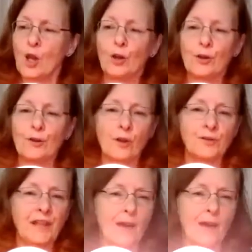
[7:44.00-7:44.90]
Earth
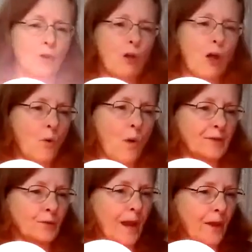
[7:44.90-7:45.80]
goes
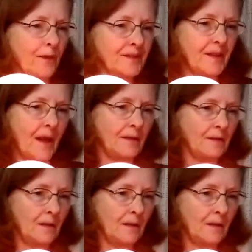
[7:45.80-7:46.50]
counterclockwise around the sun.